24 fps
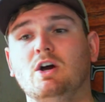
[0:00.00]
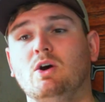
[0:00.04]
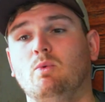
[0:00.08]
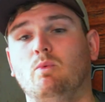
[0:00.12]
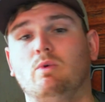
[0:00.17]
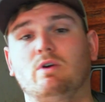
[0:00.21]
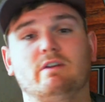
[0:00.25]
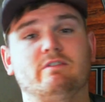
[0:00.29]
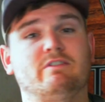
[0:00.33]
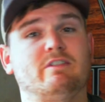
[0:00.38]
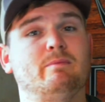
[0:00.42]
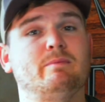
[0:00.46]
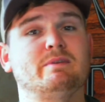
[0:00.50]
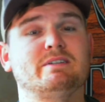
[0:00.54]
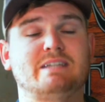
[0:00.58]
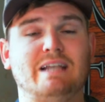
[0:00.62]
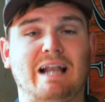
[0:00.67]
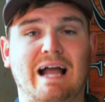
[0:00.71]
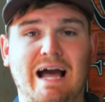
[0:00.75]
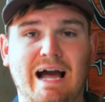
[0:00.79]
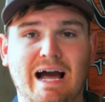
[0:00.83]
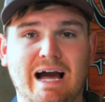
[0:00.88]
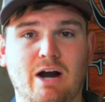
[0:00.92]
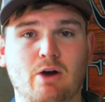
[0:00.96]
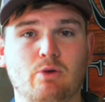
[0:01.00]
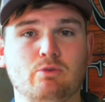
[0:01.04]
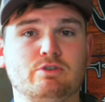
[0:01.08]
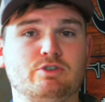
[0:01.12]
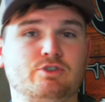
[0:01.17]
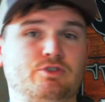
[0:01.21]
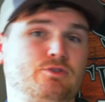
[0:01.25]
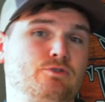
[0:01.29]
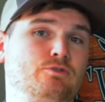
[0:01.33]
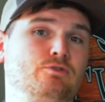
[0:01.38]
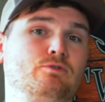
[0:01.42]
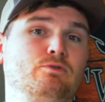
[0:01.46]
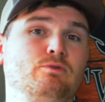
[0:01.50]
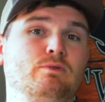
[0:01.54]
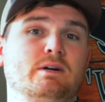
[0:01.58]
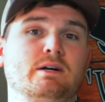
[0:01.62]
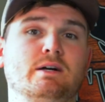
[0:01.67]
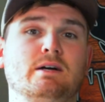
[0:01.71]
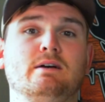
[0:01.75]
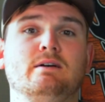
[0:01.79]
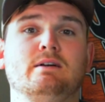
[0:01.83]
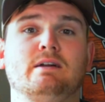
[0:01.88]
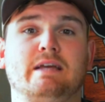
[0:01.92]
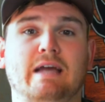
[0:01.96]
One of them is a how-to
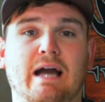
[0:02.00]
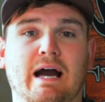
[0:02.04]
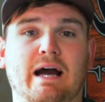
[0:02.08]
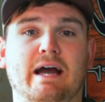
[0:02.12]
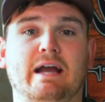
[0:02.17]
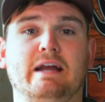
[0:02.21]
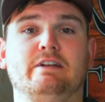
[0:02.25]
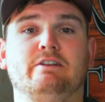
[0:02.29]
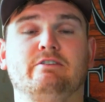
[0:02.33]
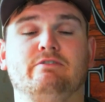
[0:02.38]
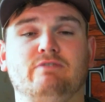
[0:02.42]
guide